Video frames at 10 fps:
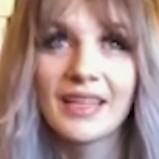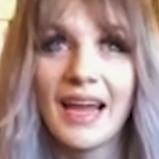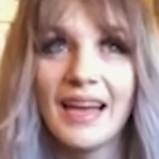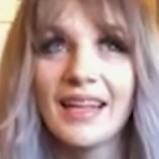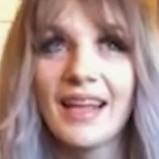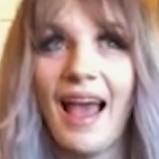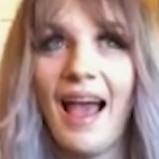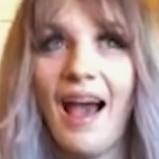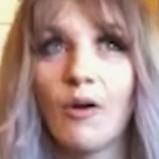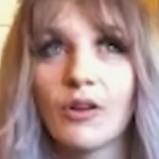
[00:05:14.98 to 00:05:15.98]
Getting
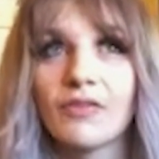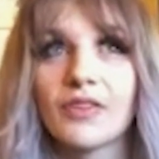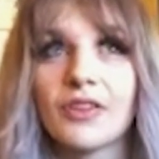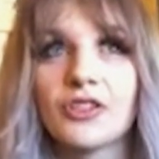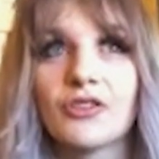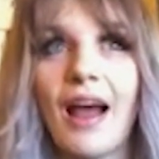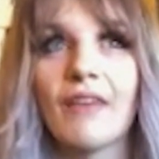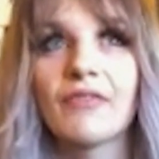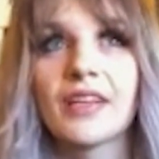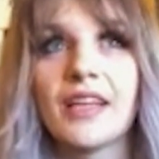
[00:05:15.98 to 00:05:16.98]
out of the
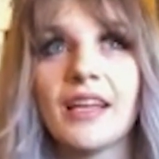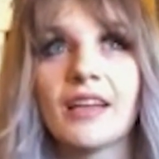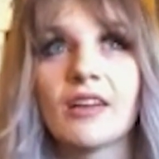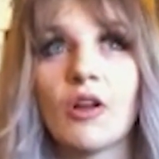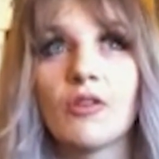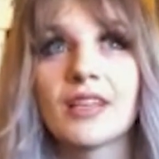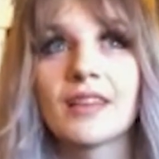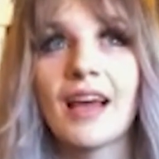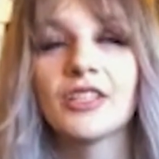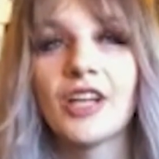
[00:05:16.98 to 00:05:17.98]
trafficking and closing
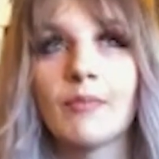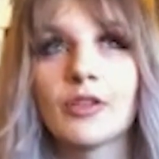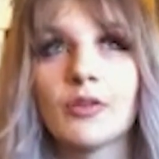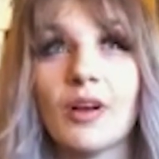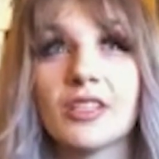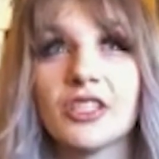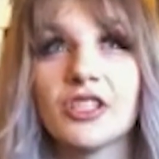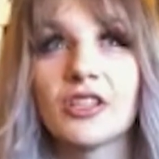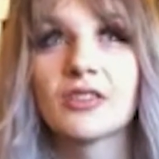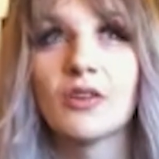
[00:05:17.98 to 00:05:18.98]
that chapter wasn't
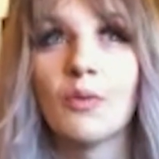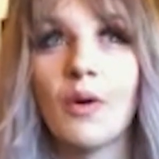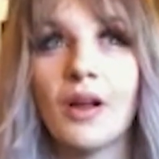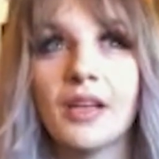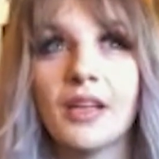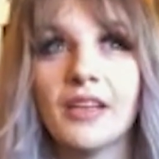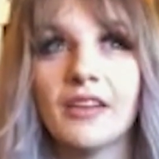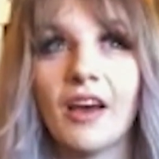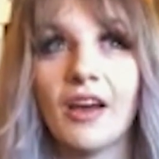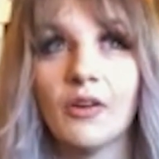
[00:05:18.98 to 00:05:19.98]
just a one and
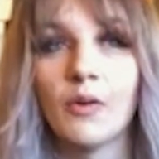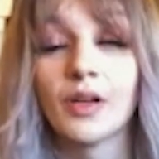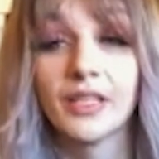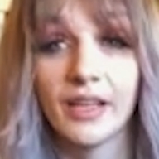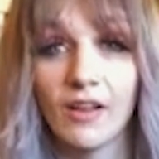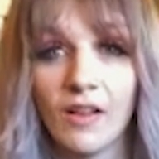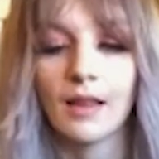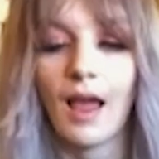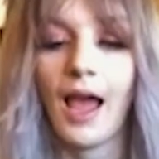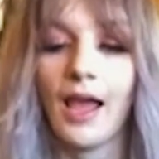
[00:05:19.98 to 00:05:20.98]
done
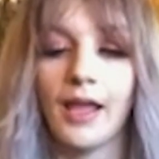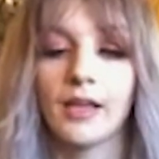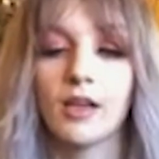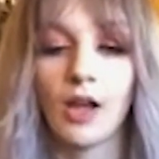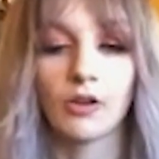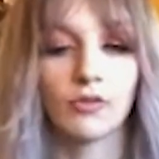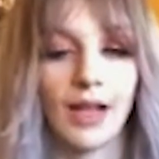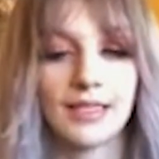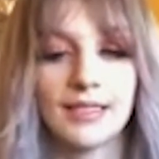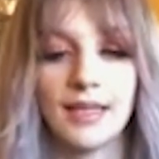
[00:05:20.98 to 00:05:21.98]
ordeal. I got
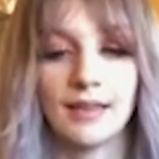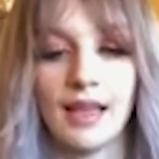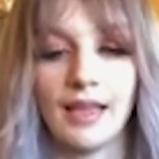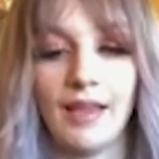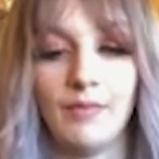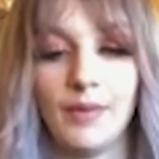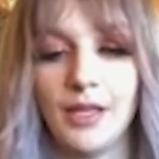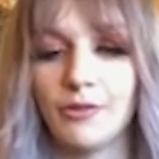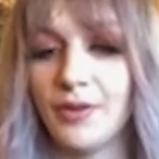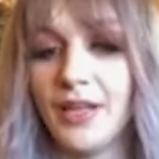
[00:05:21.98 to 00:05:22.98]
arrested. That gave
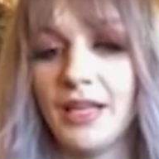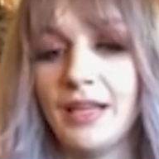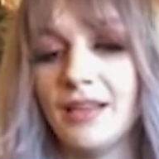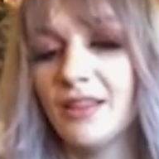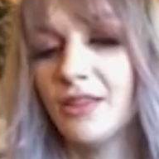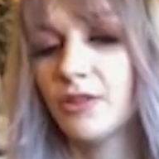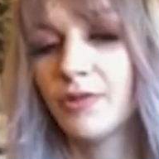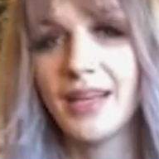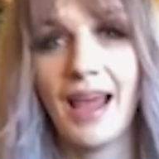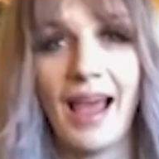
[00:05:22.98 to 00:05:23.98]
me three
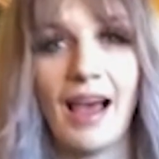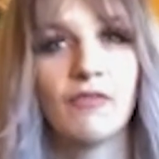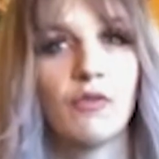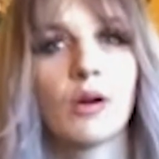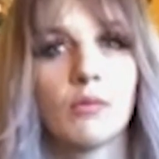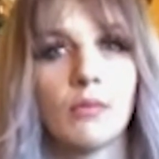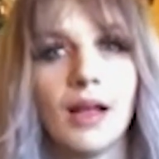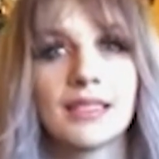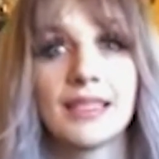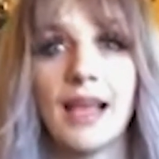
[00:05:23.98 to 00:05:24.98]
and a half, four
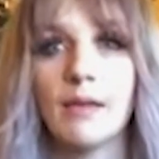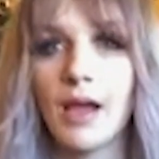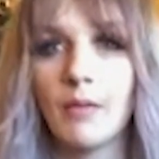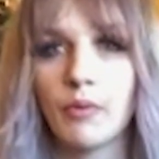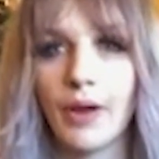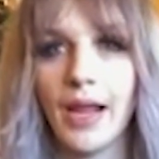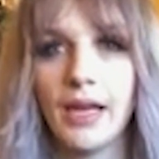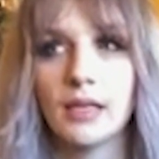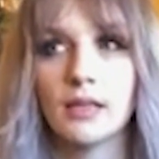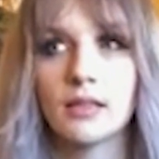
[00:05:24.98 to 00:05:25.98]
months to get my
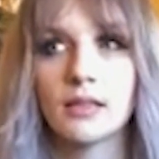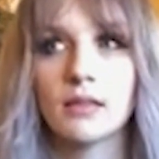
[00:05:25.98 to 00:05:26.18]
brain